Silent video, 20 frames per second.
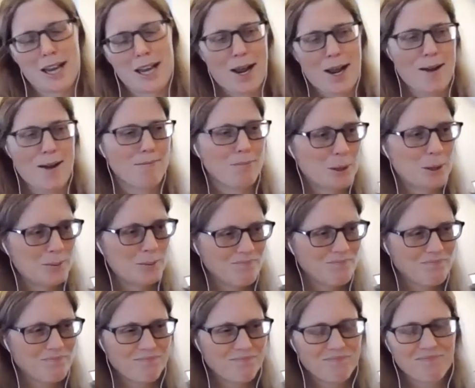camp.
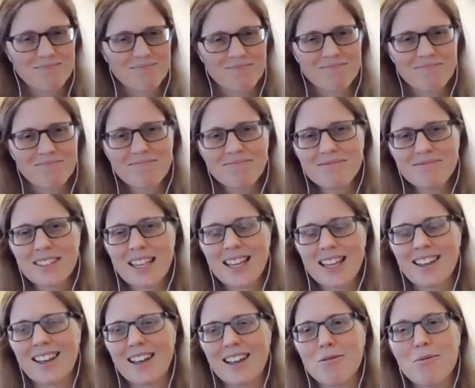
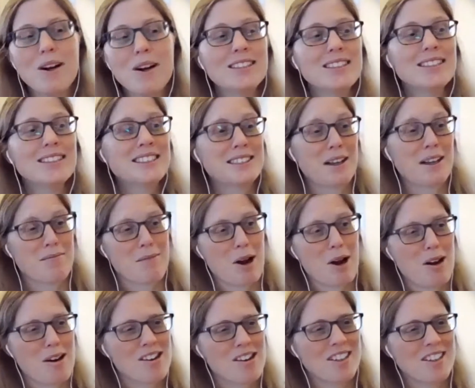And one
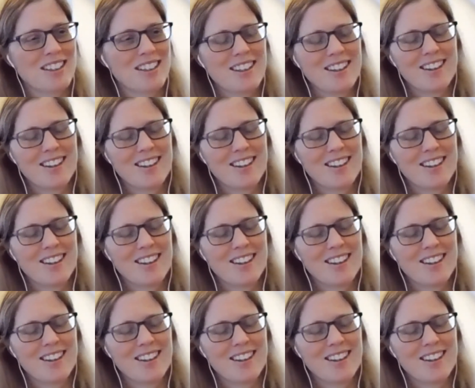summer,